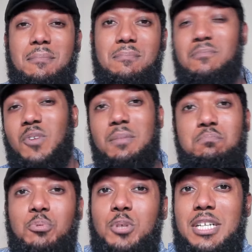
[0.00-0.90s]

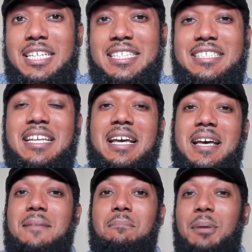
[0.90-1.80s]
brutalist
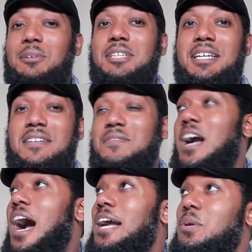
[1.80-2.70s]
building of
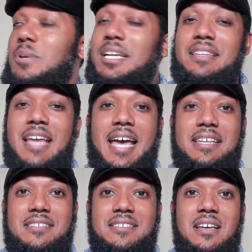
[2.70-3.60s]
concrete that
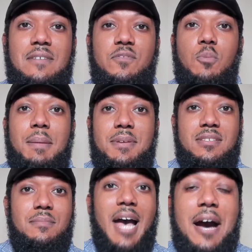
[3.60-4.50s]
is for maybe
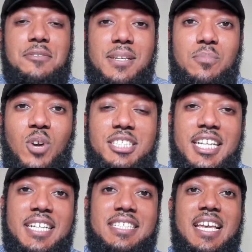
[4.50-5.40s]
some housing
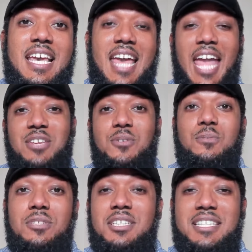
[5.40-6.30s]
projects, and you
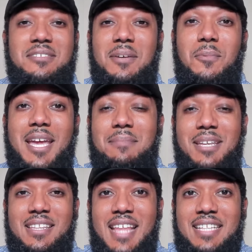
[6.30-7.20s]
look and you say, wait a
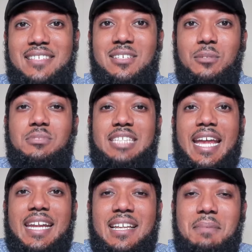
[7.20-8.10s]
minute, that's so
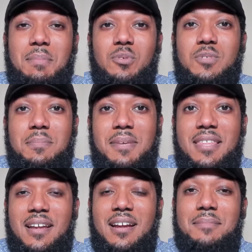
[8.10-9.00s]
dead, like people don't want to be
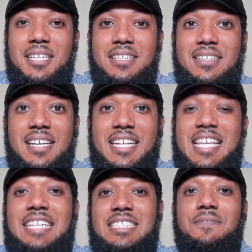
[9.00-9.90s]
there, but it's
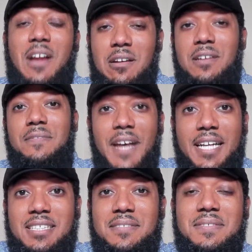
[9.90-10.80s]
actually very
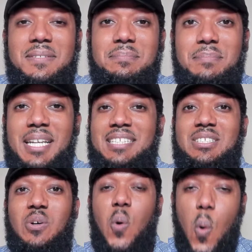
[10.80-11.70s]
effective, but it's
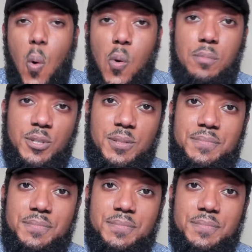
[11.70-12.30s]
horrible.